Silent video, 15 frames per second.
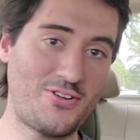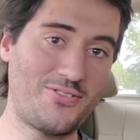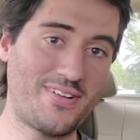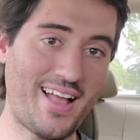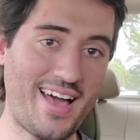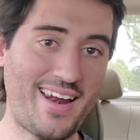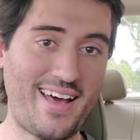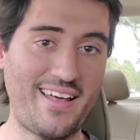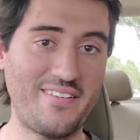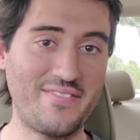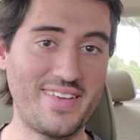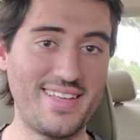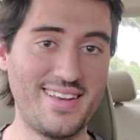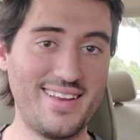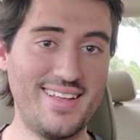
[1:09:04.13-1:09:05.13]
brought this
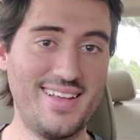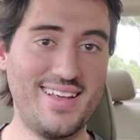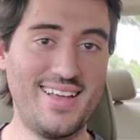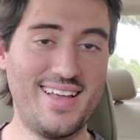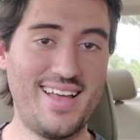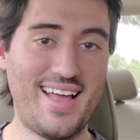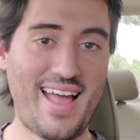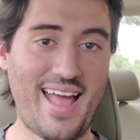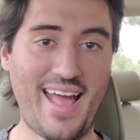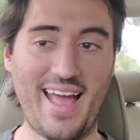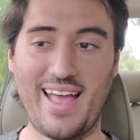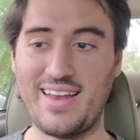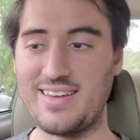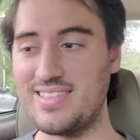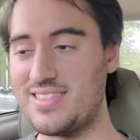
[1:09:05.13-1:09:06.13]
car up on the red
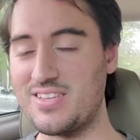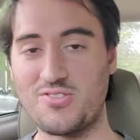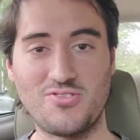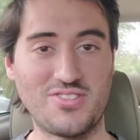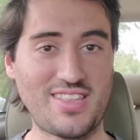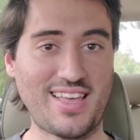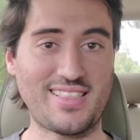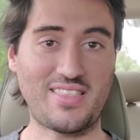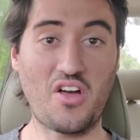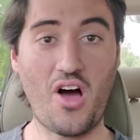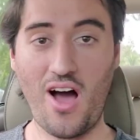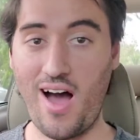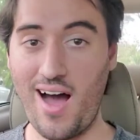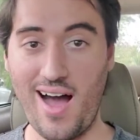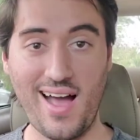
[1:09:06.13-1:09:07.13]
carpet. I think Sharon
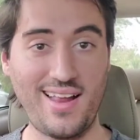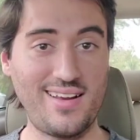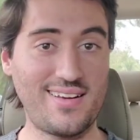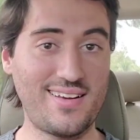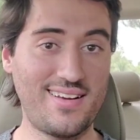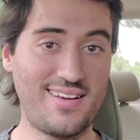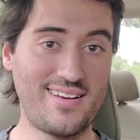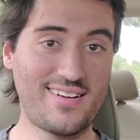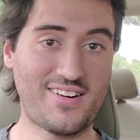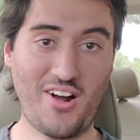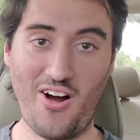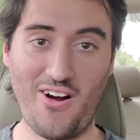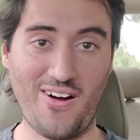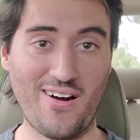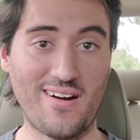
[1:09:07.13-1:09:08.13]
Stone got out of it,
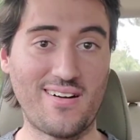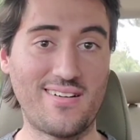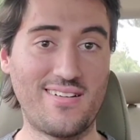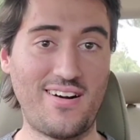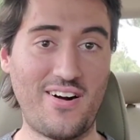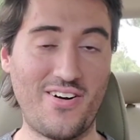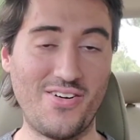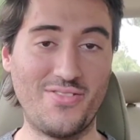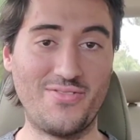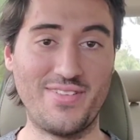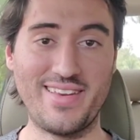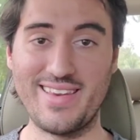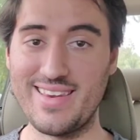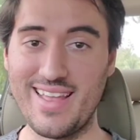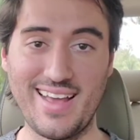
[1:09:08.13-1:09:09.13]
and
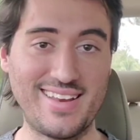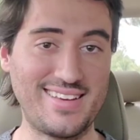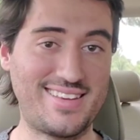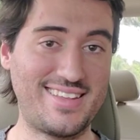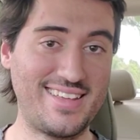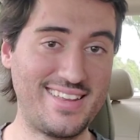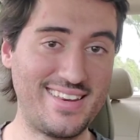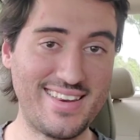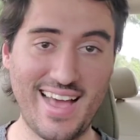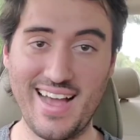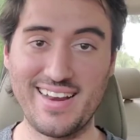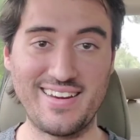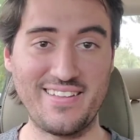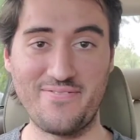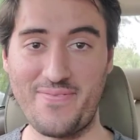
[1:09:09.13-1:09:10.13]
this was like the
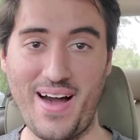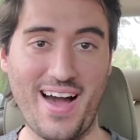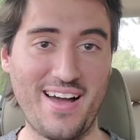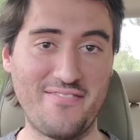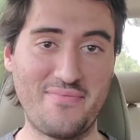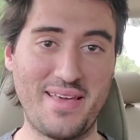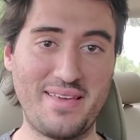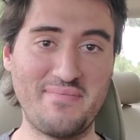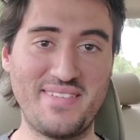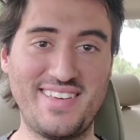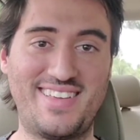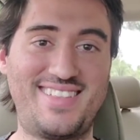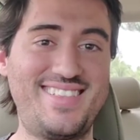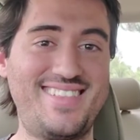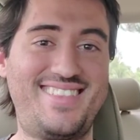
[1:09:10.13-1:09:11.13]
hot
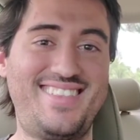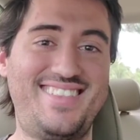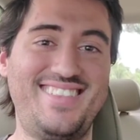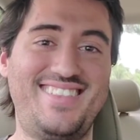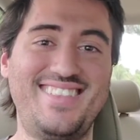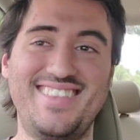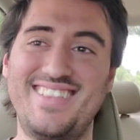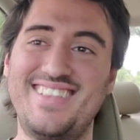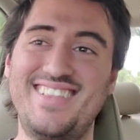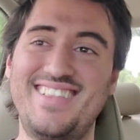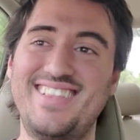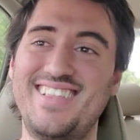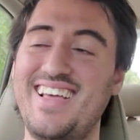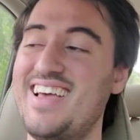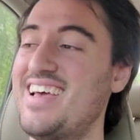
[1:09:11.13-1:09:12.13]
car of
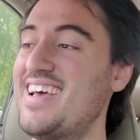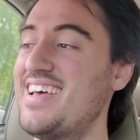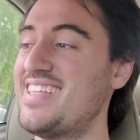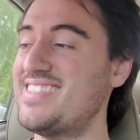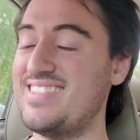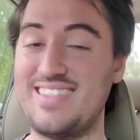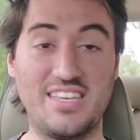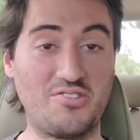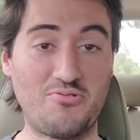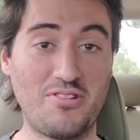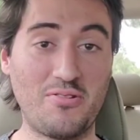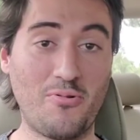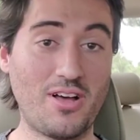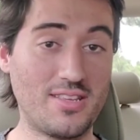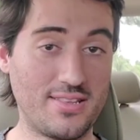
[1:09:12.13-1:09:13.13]

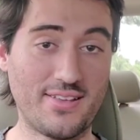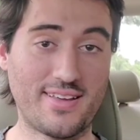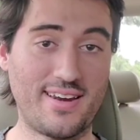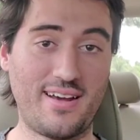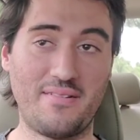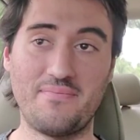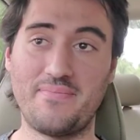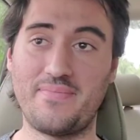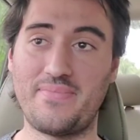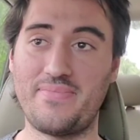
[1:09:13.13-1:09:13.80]
1995, baby.